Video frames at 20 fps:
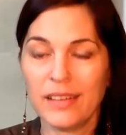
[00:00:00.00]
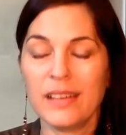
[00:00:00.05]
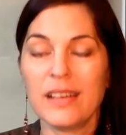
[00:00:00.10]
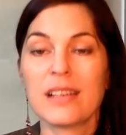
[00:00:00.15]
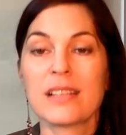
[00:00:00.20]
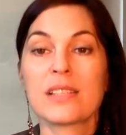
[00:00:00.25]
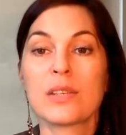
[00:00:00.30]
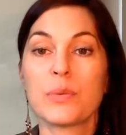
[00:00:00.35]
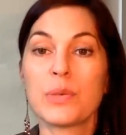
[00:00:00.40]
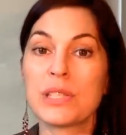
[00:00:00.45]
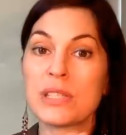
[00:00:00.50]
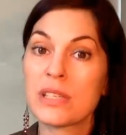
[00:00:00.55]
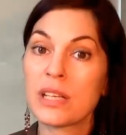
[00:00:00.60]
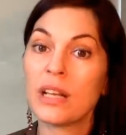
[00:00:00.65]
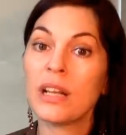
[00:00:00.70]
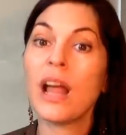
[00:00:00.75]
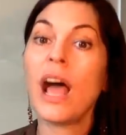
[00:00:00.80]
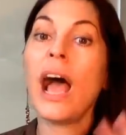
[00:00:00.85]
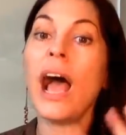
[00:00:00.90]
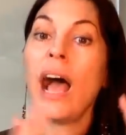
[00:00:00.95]
So we
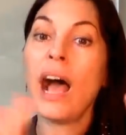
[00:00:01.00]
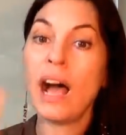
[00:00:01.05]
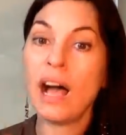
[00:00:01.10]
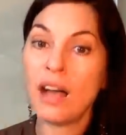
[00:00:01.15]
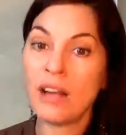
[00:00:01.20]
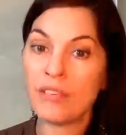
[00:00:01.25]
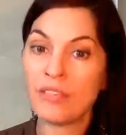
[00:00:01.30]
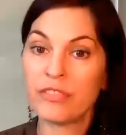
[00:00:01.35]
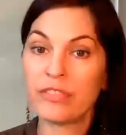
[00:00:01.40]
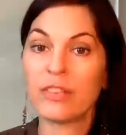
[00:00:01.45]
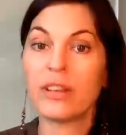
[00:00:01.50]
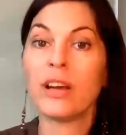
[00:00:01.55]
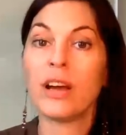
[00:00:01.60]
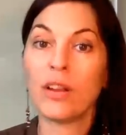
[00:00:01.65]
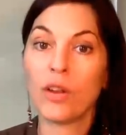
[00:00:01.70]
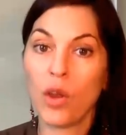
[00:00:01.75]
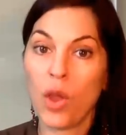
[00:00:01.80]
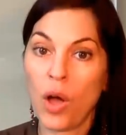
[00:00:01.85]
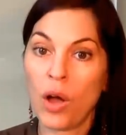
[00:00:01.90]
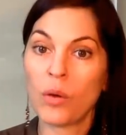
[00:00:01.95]
still have a
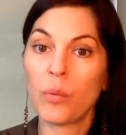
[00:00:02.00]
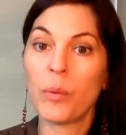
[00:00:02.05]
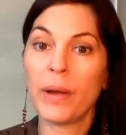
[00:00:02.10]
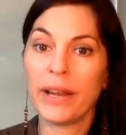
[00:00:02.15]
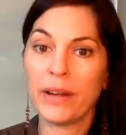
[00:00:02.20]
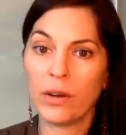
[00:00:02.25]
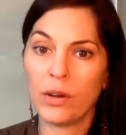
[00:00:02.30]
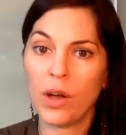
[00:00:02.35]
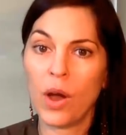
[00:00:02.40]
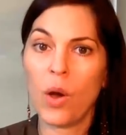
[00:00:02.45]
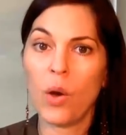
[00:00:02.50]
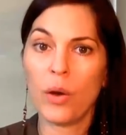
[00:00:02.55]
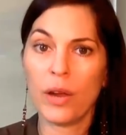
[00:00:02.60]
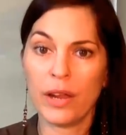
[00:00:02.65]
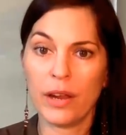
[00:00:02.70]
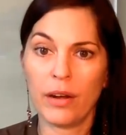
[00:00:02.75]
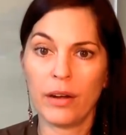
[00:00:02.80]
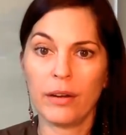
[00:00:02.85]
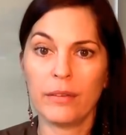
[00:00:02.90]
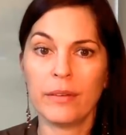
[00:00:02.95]
long way to go
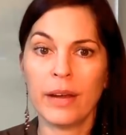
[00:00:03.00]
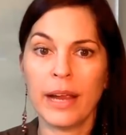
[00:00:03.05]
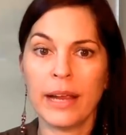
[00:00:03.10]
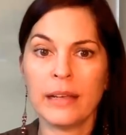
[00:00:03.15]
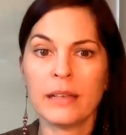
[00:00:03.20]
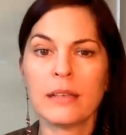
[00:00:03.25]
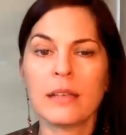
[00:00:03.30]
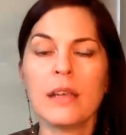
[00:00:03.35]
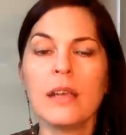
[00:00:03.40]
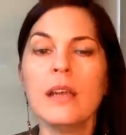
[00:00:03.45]
here, right?